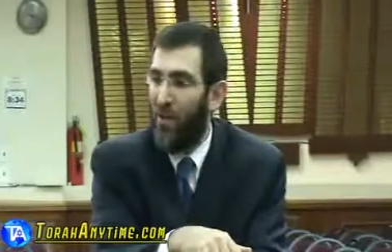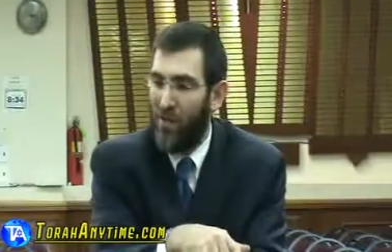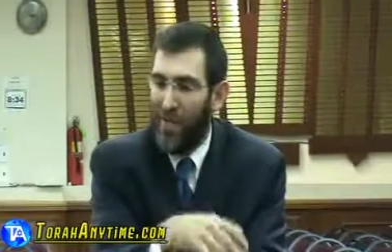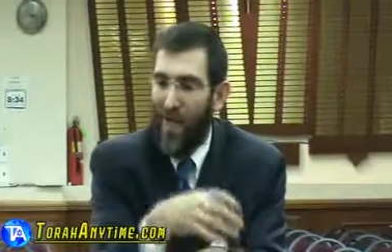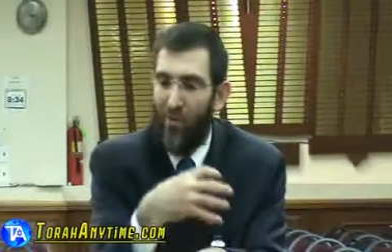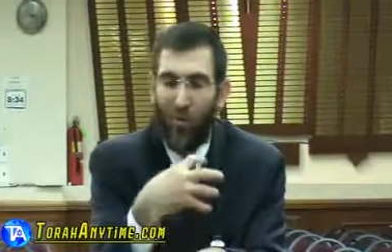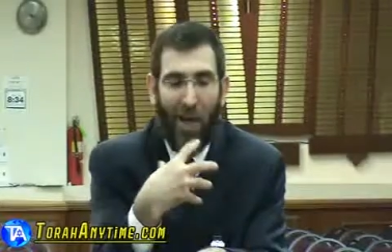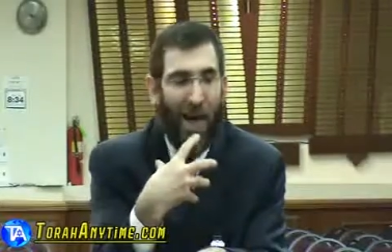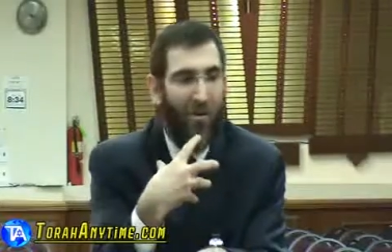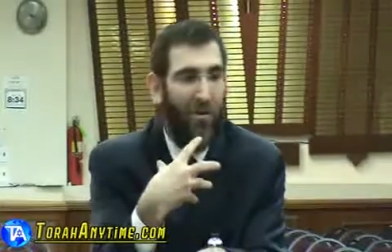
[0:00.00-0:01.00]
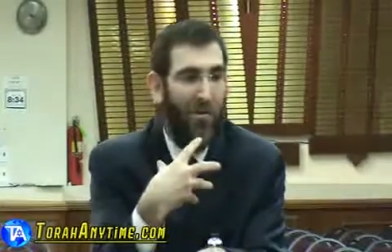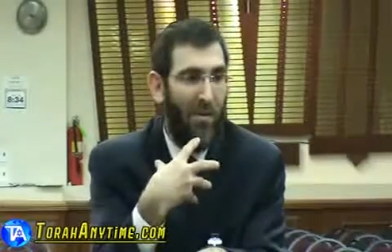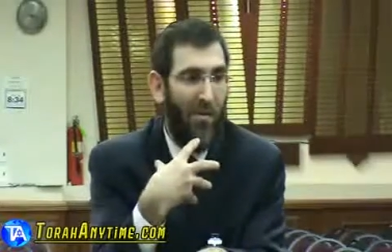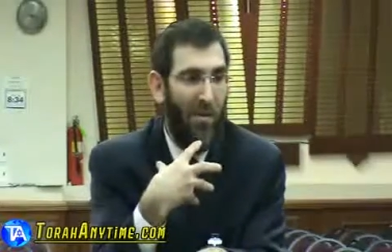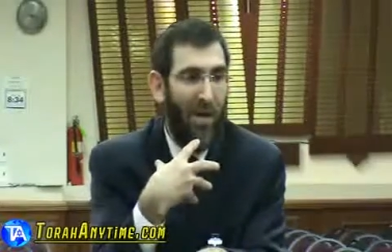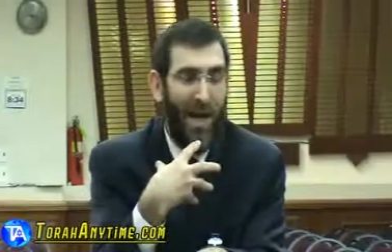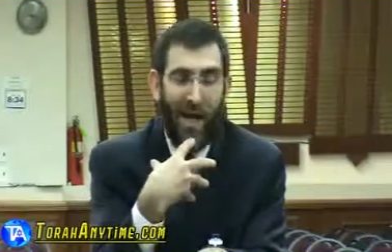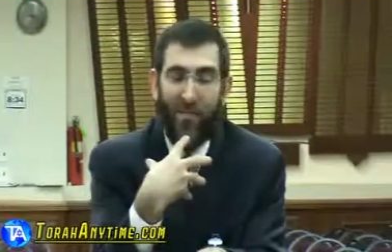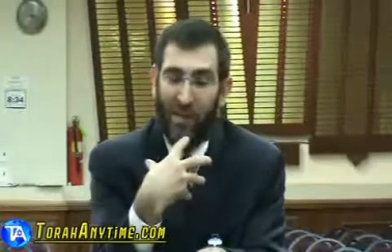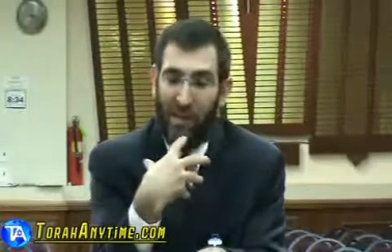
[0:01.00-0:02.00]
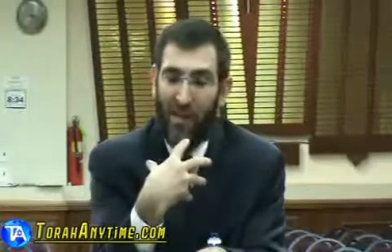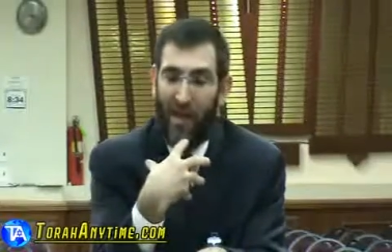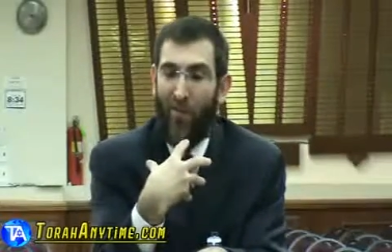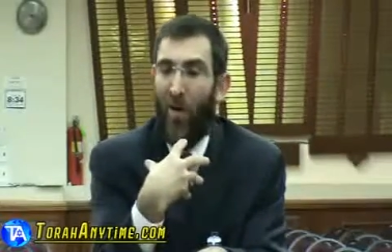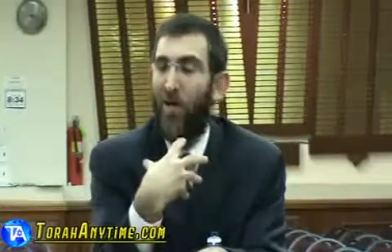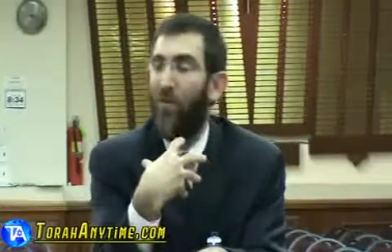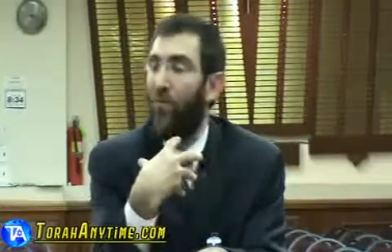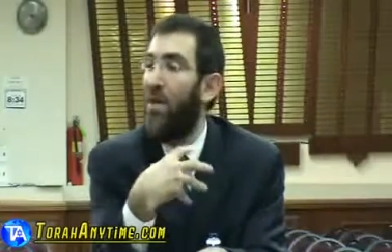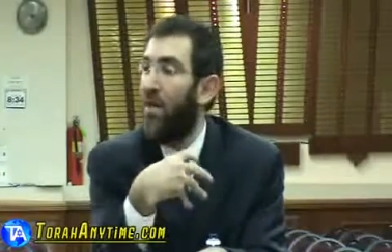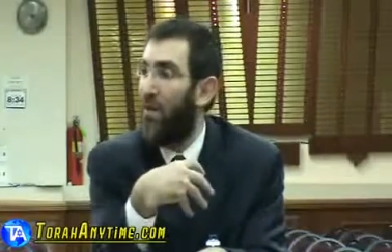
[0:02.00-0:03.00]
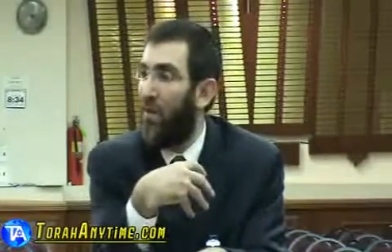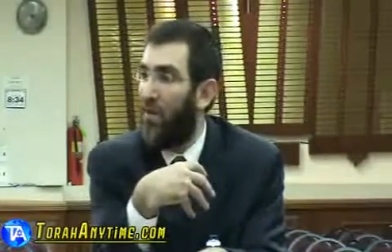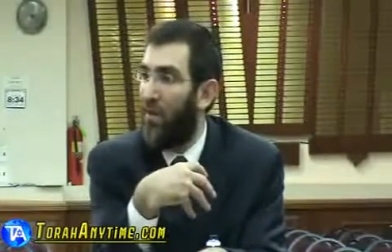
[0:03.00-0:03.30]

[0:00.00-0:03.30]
Because the natural animal in, in me, animal says, look, I want it for me.